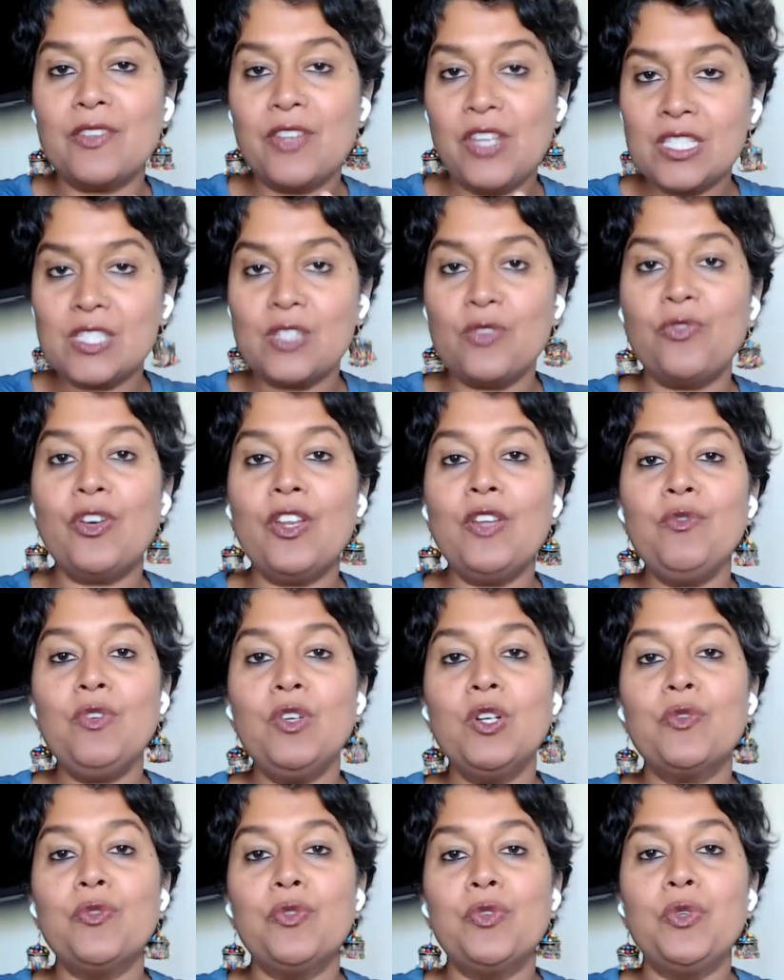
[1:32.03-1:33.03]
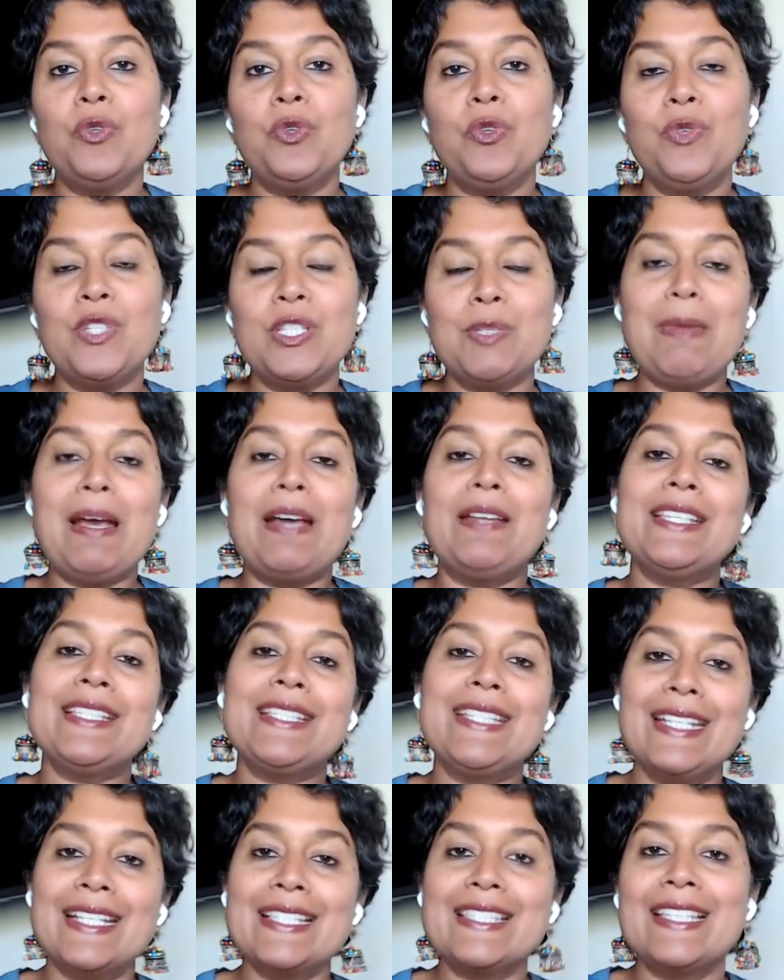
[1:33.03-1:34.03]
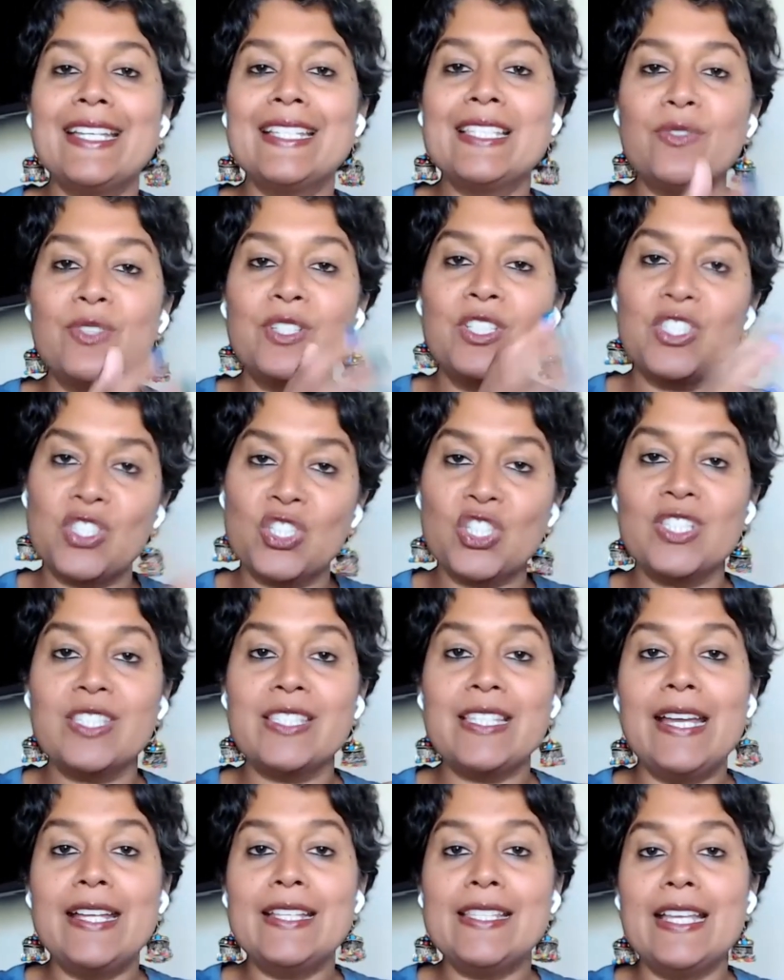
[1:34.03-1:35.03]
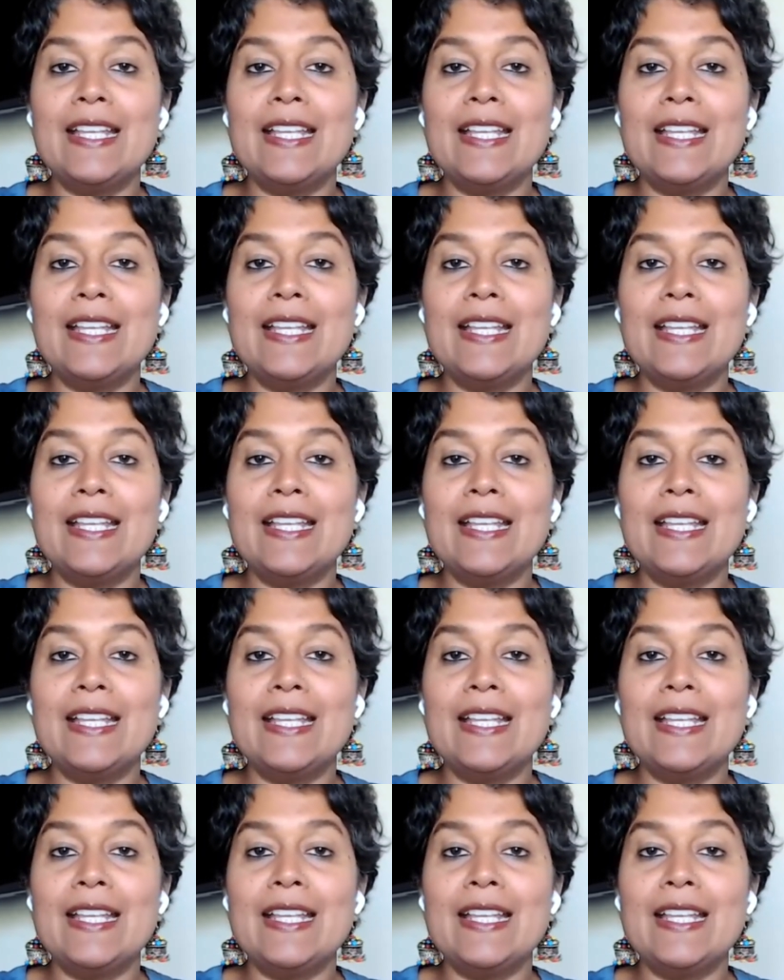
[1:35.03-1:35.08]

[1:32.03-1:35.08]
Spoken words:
It's a framework which marries data science with decision science,